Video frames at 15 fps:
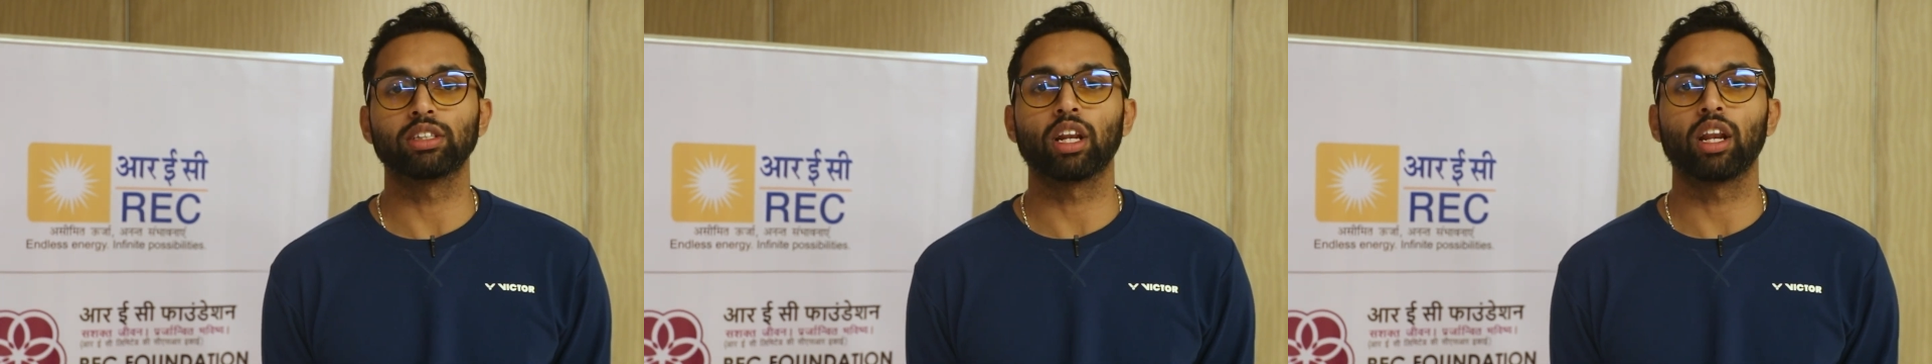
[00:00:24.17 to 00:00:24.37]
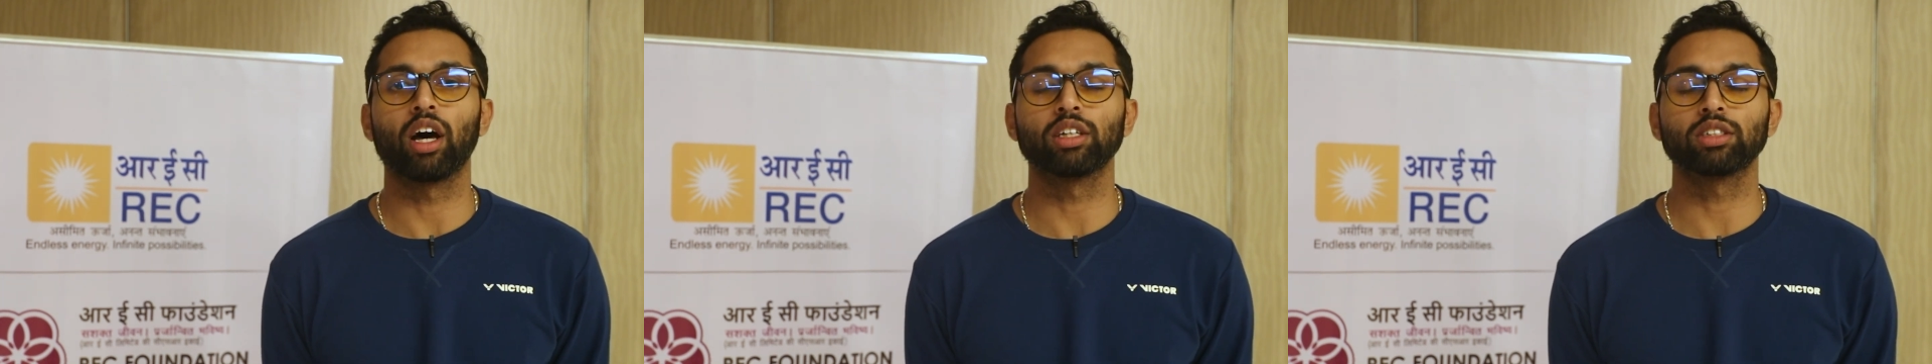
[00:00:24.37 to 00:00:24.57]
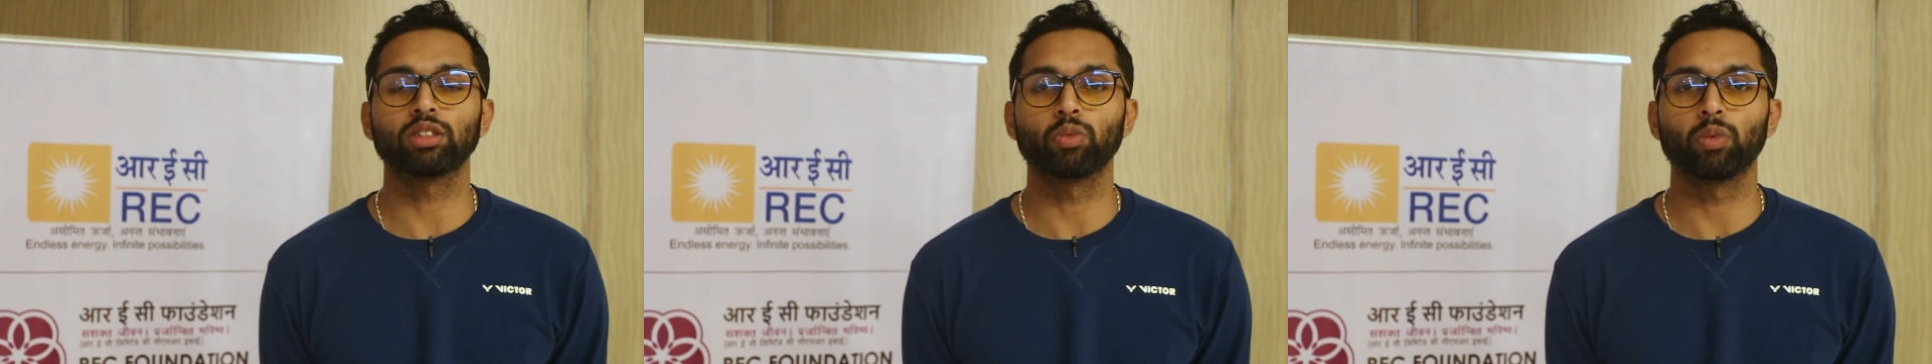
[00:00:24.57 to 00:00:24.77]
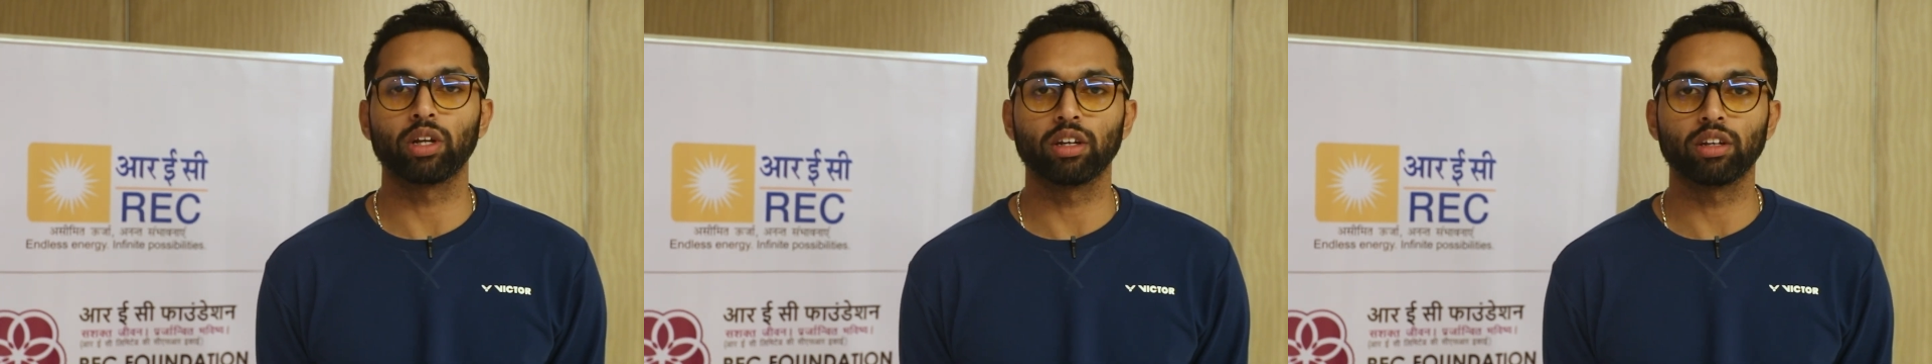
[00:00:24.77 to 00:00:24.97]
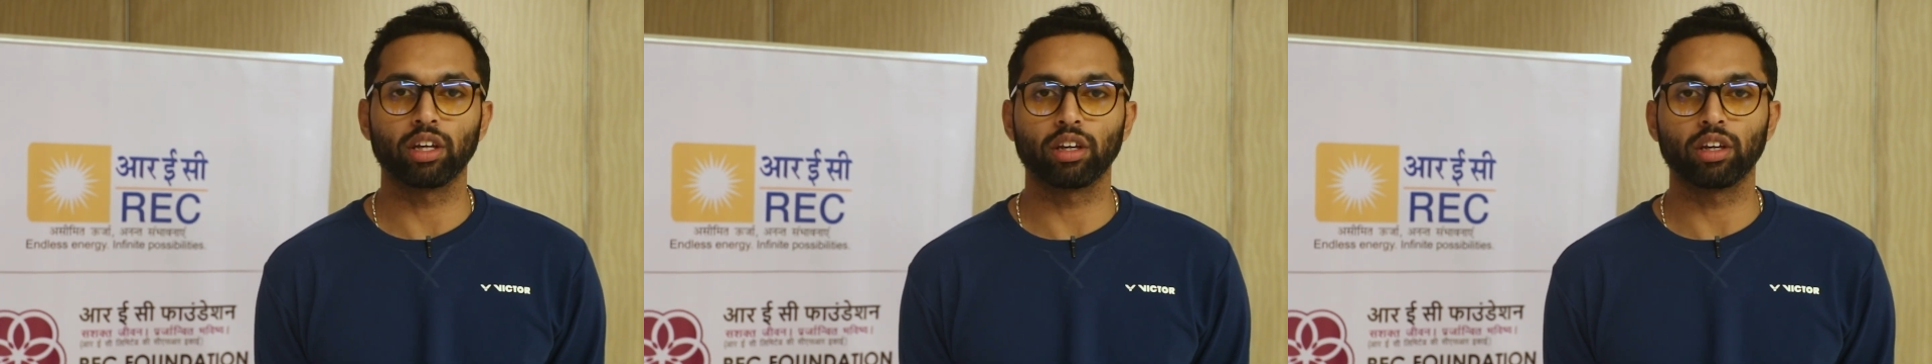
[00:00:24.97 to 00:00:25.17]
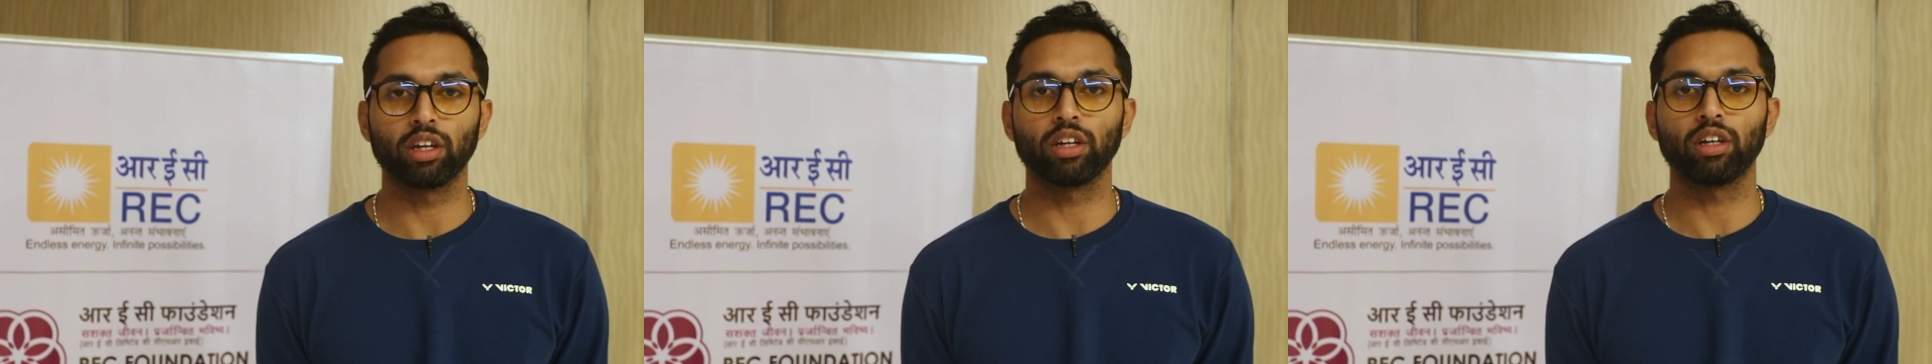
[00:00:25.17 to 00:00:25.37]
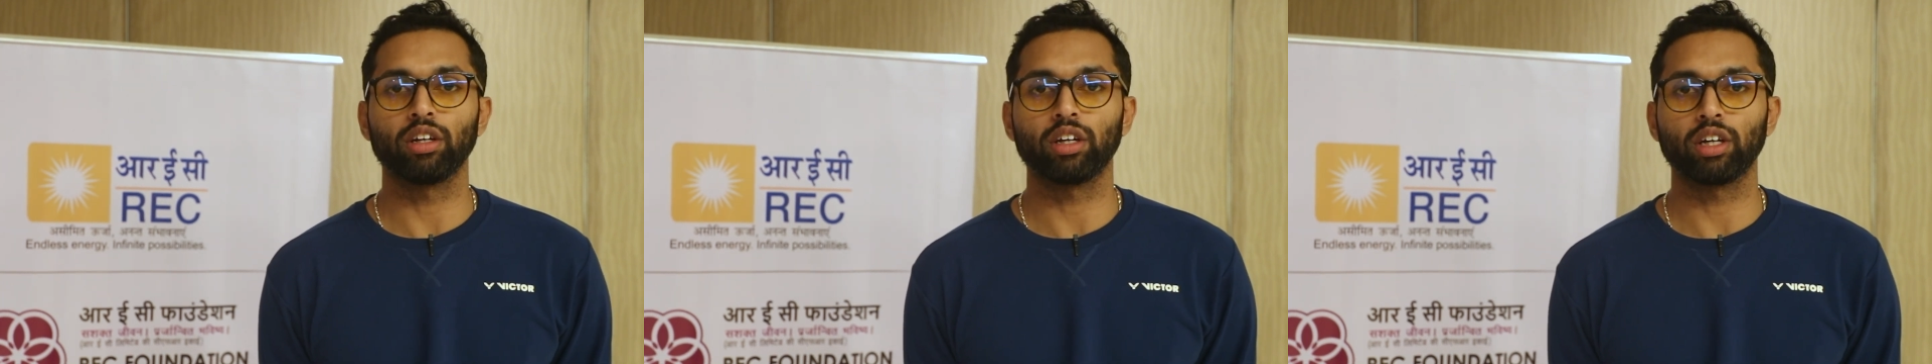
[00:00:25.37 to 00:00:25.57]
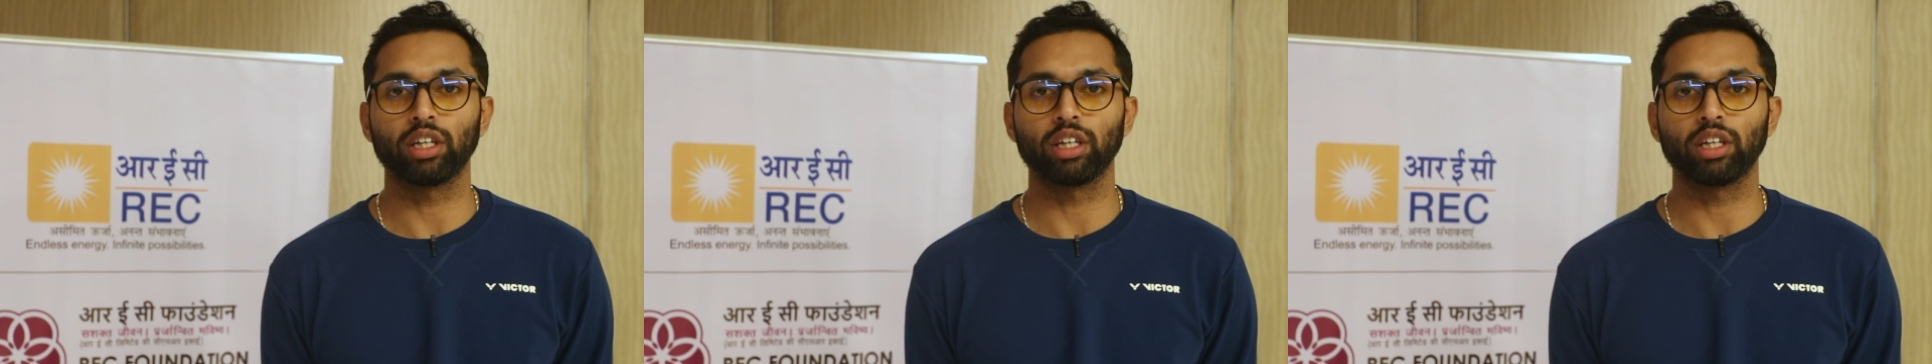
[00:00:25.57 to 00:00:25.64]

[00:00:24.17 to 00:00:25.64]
in the last one decade.